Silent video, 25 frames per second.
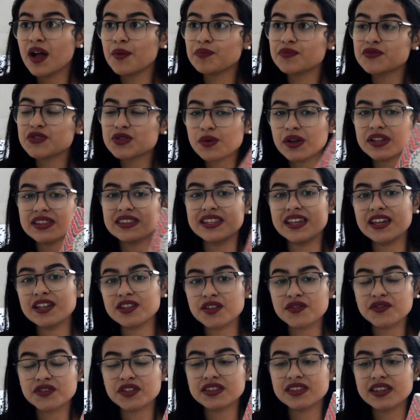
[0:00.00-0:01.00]
So at the end
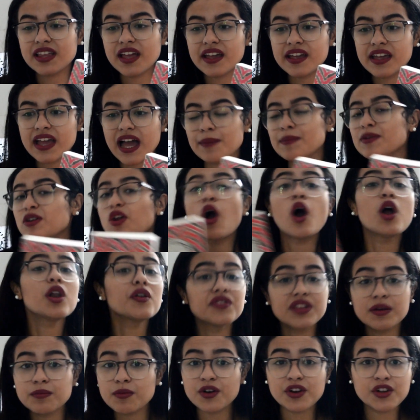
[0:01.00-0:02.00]
of the day, I mean, all of
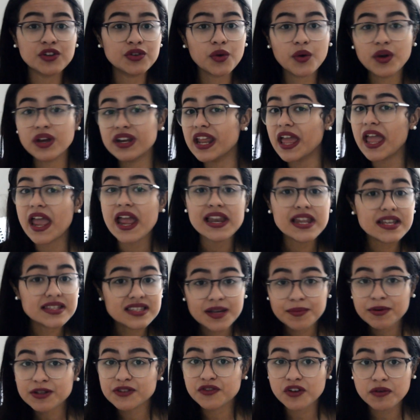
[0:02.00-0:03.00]
them were annoying.
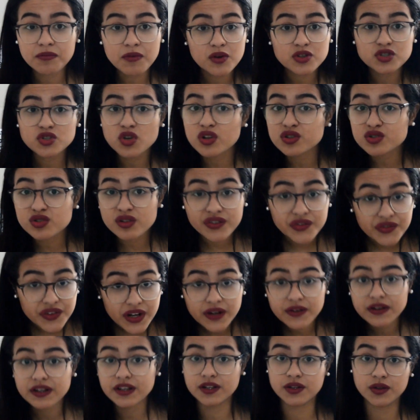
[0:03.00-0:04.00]
Elizabeth for me was also
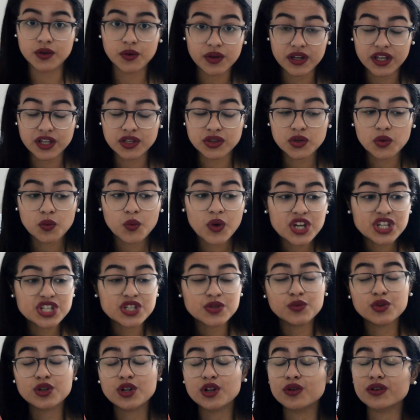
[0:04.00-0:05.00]
very annoying. The way
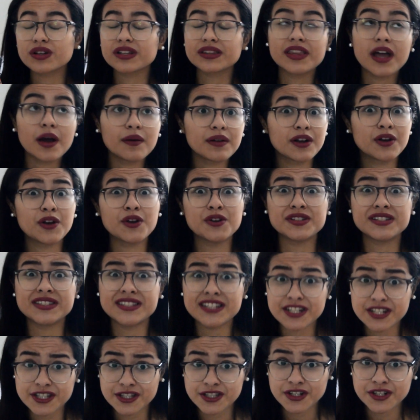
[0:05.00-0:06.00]
she would look down at her
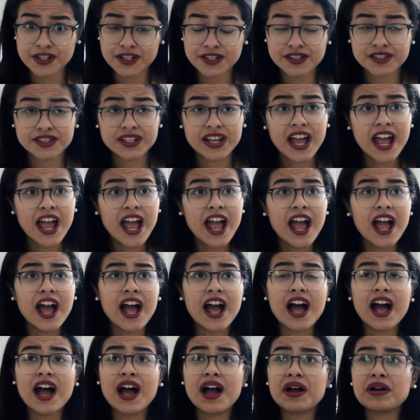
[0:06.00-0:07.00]
sisters,
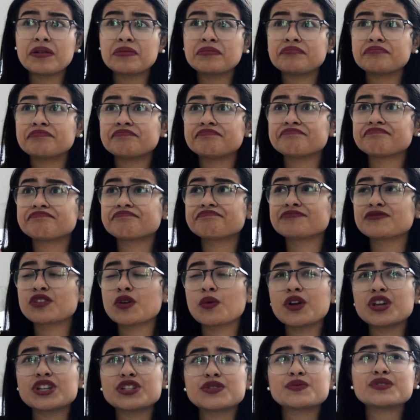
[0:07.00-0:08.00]
the
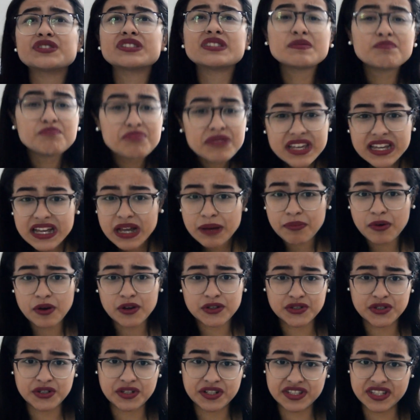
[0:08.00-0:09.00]
way she would speak
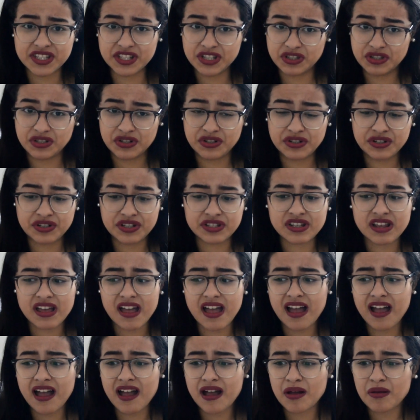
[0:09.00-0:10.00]
about her sisters.
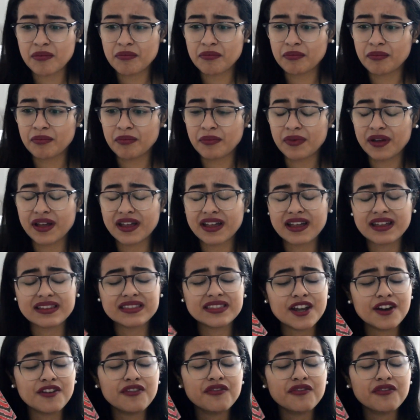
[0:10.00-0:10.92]
Their